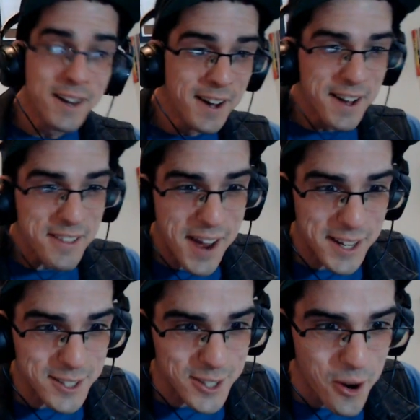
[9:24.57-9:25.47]
That
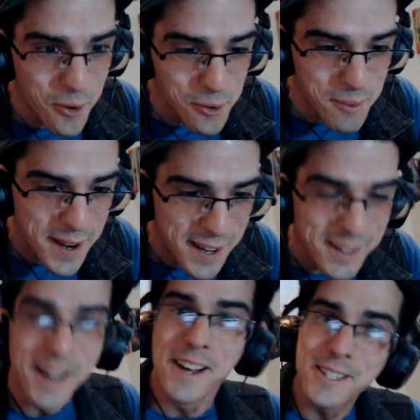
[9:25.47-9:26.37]
is cool, man.
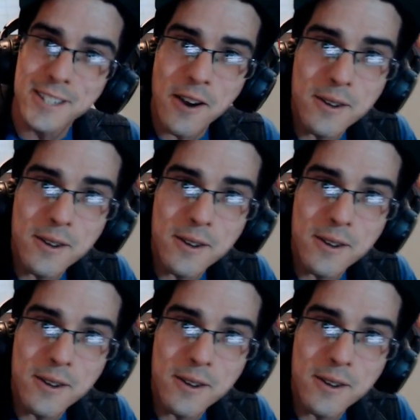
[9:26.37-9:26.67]
Shout out to